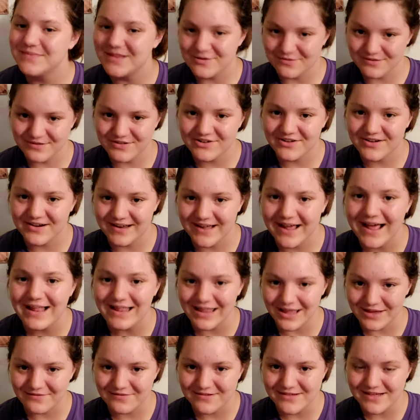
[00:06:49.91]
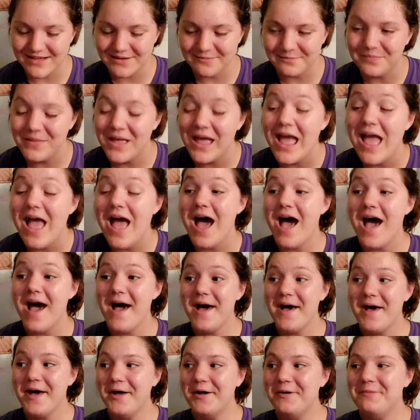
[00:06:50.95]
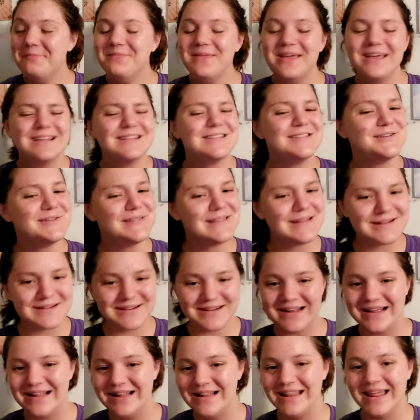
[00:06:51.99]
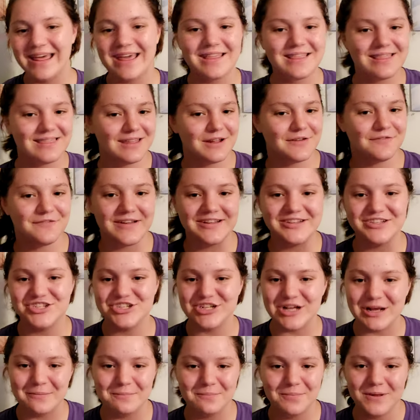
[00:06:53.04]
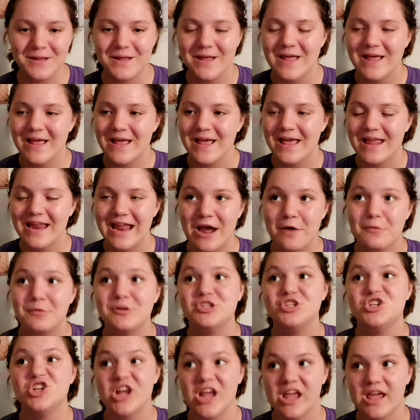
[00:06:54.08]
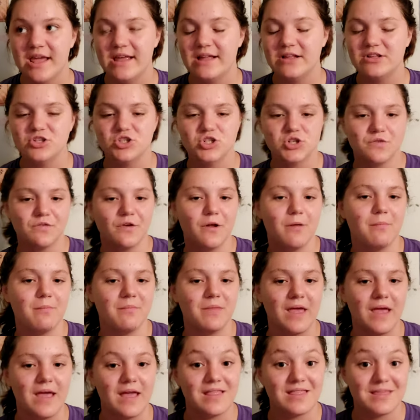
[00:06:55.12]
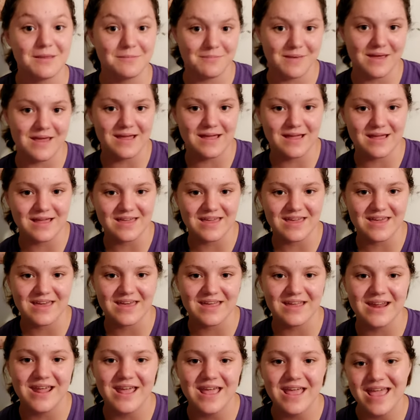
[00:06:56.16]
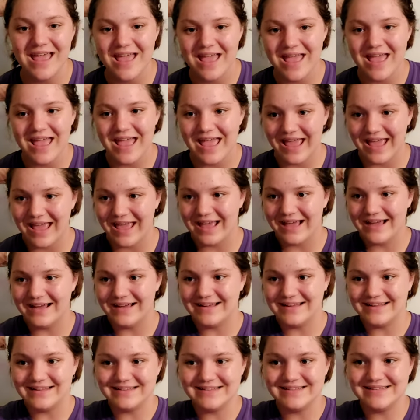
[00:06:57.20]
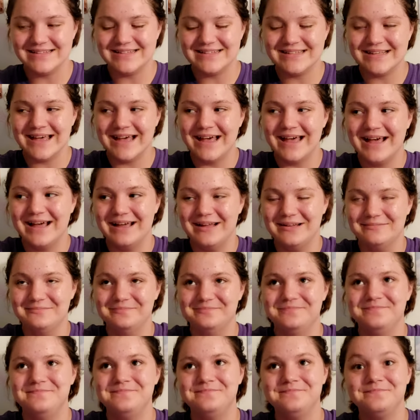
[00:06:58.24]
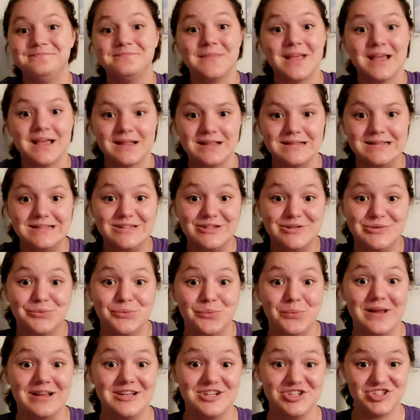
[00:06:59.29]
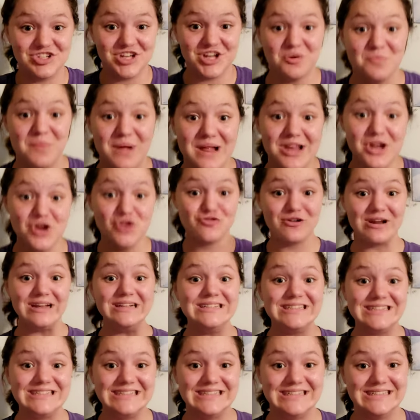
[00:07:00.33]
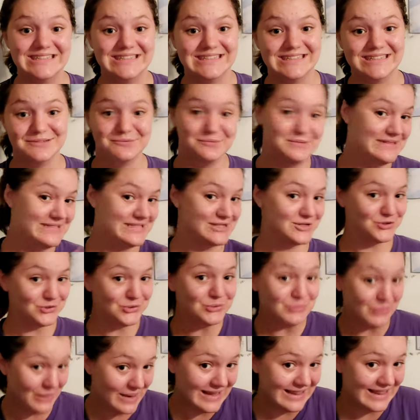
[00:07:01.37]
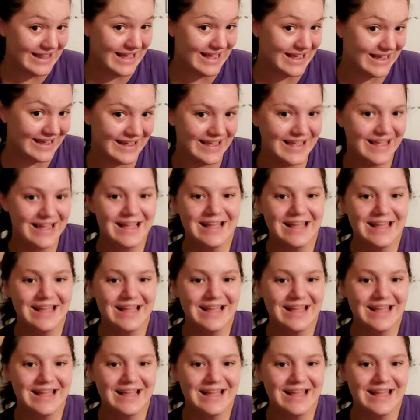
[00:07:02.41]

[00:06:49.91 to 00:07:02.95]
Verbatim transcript: That was great. I loved him. Um, and so their like their friendship and how it changed from like them being a kid and um to when she went crazy and was Cruella.